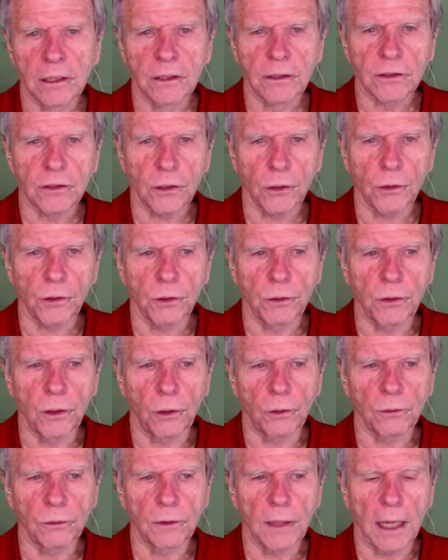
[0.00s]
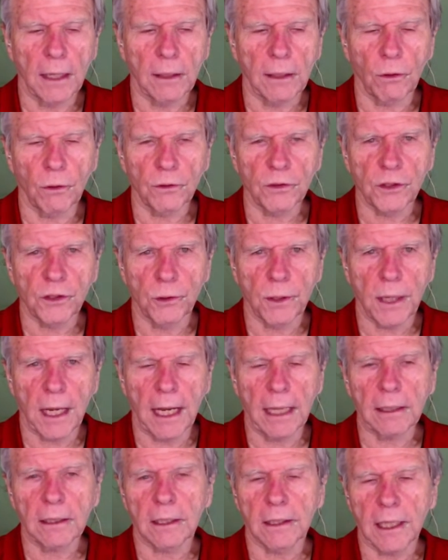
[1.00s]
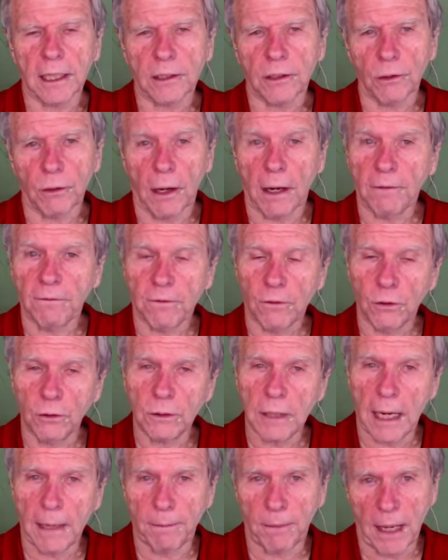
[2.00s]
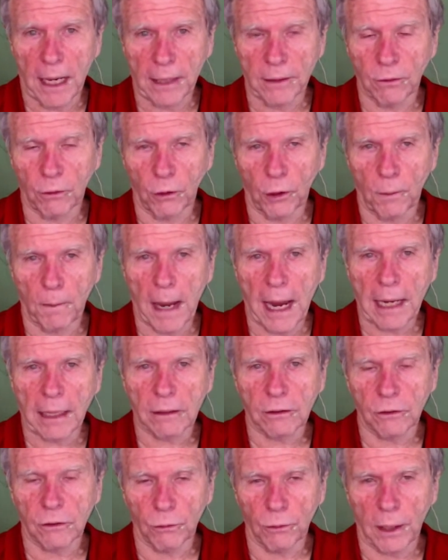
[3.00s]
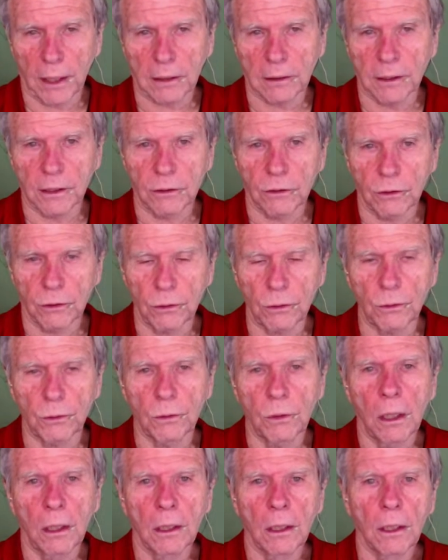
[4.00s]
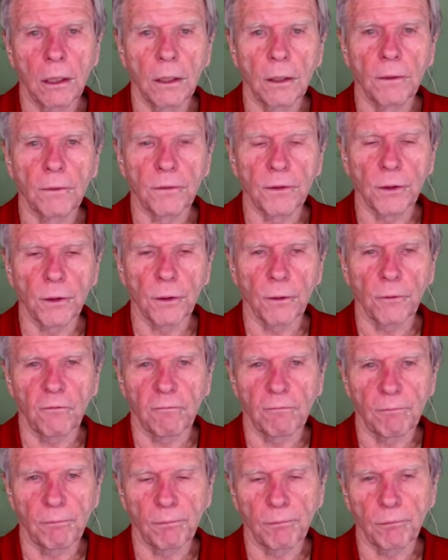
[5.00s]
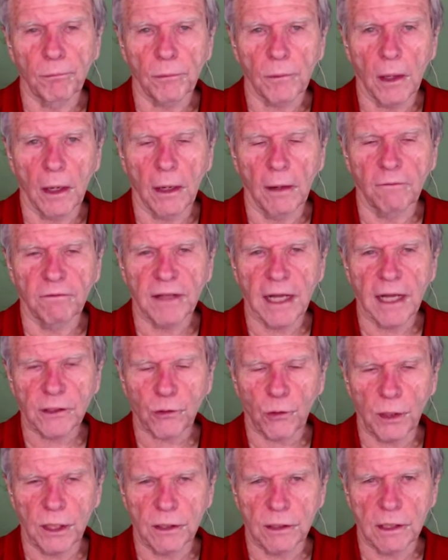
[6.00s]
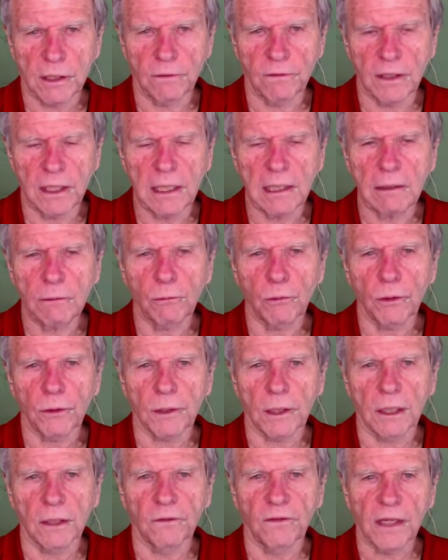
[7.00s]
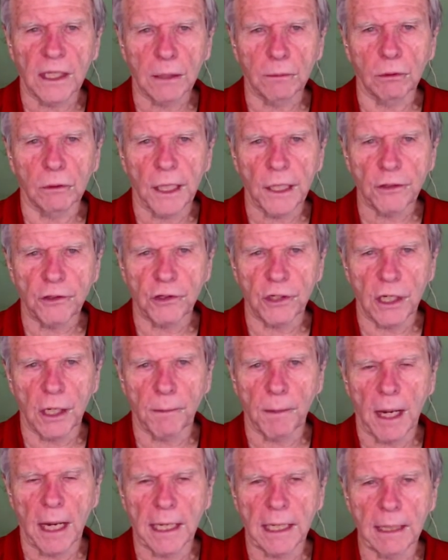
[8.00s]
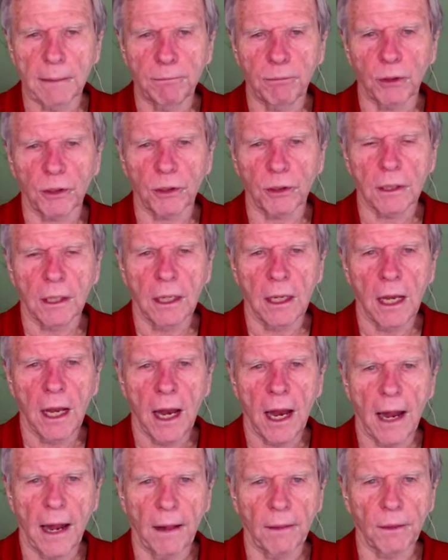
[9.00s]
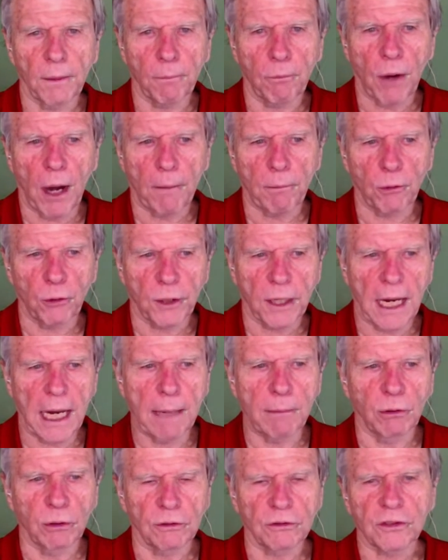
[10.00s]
So you don't, and of course you can connect your iPhone, iPad, or your Mac directly to your flat screen TV with an available HDMI input and the proper cable.